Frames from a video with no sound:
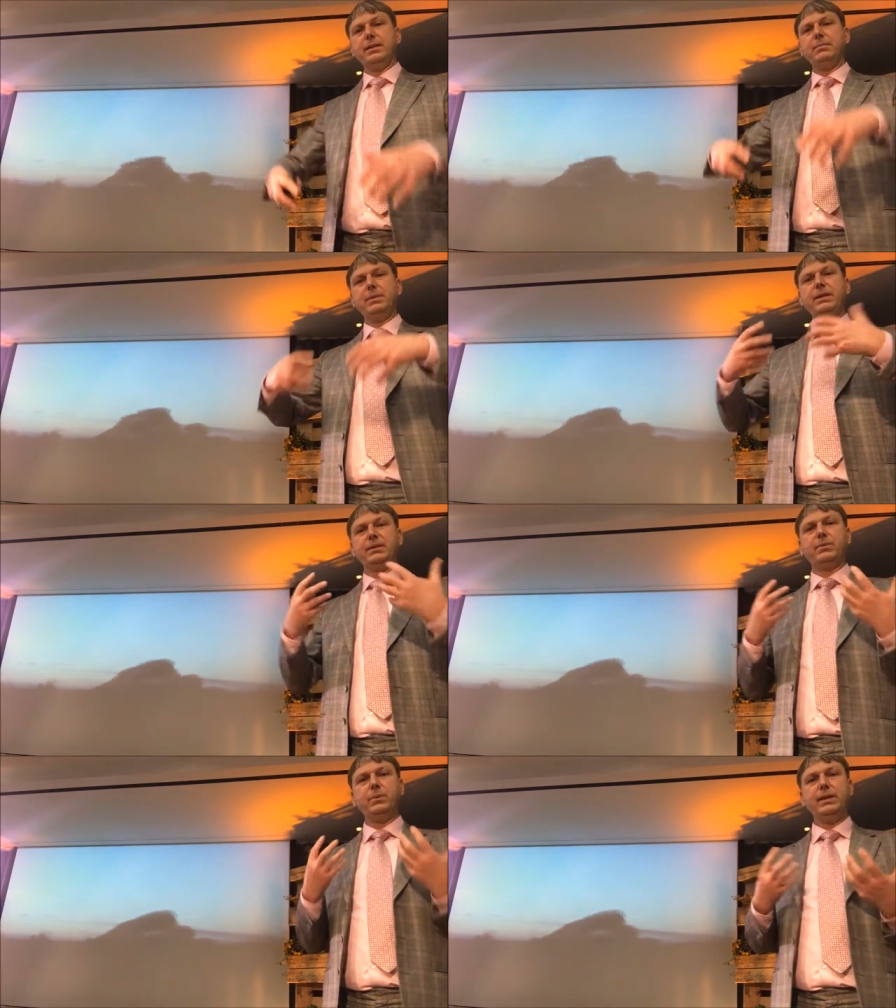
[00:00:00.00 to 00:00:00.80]
That
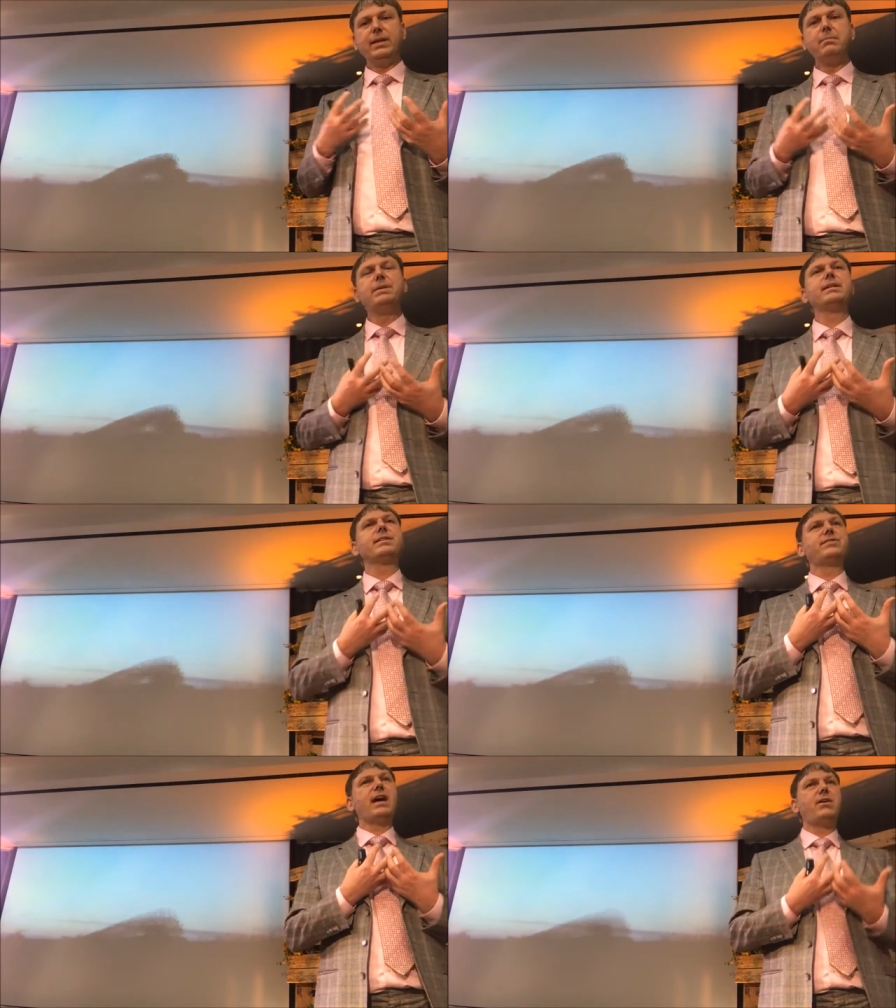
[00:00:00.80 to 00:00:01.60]
means we can
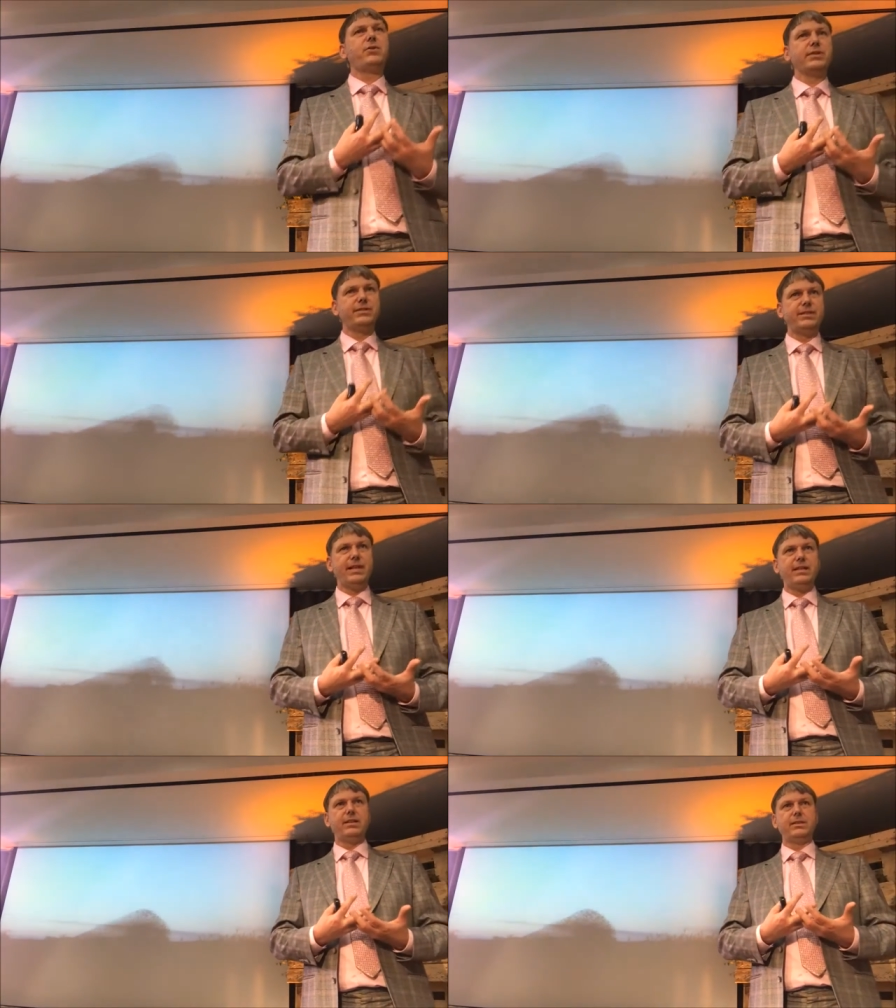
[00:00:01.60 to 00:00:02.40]
build
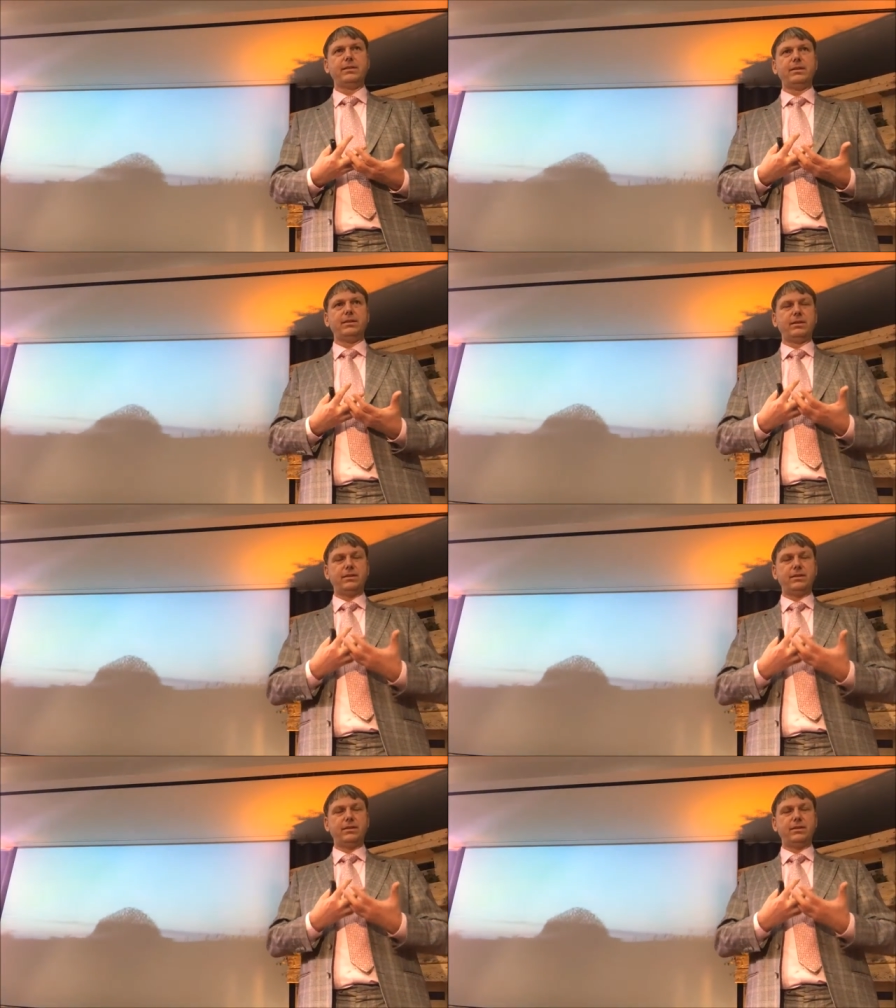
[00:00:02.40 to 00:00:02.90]
self-organizing uh,